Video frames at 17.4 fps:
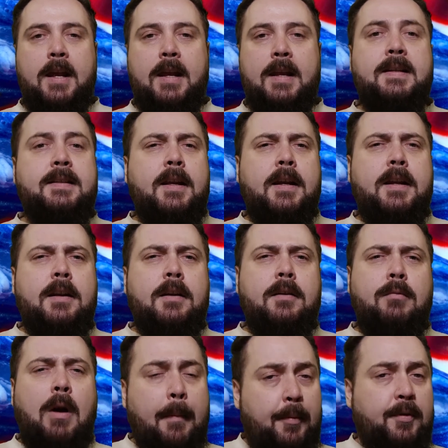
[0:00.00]
is that
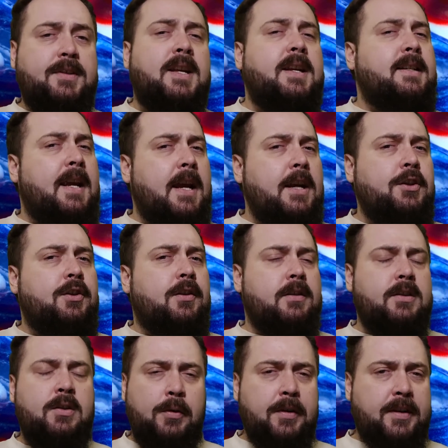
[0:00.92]

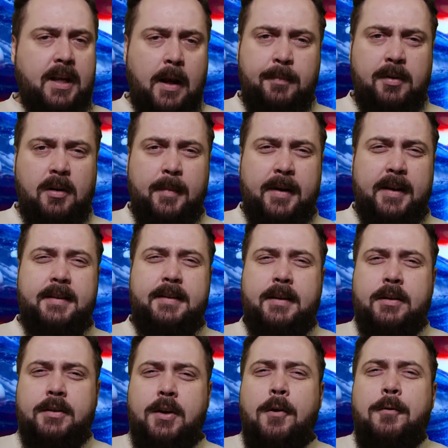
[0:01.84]
representations or
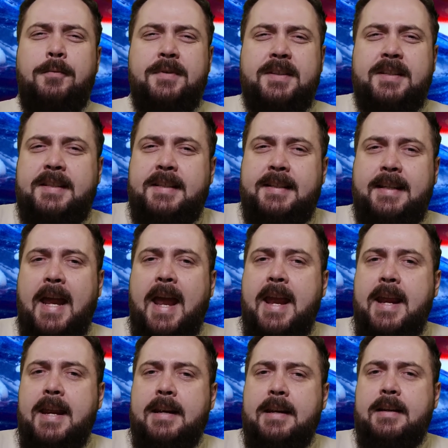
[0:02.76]
supplements don't
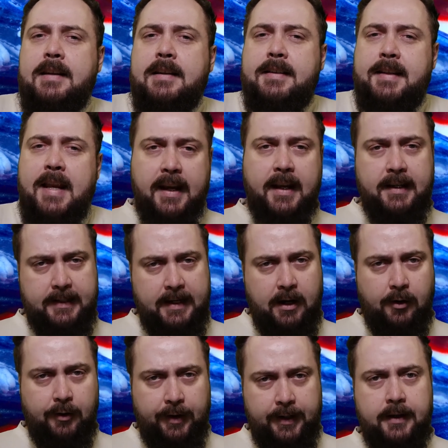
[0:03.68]
stay
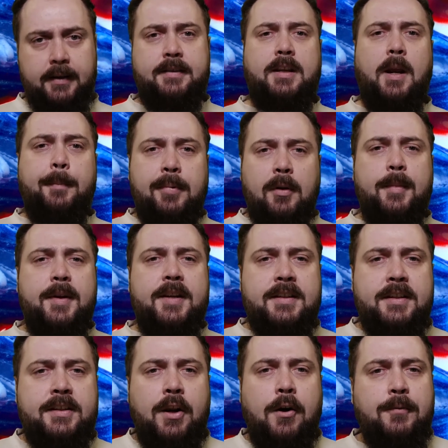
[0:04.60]
secondary.
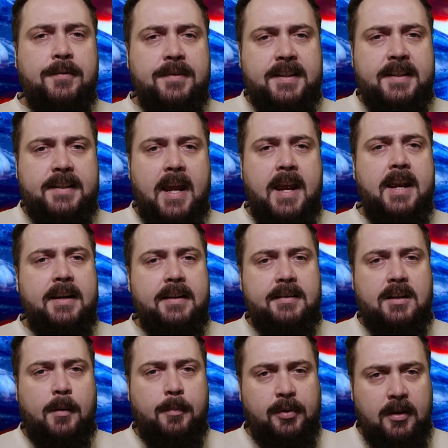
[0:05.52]
Supplements don't stay
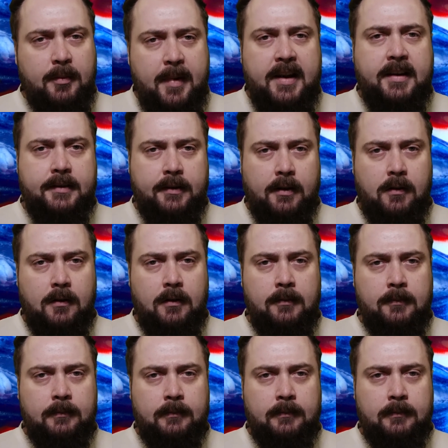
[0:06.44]
supplemental.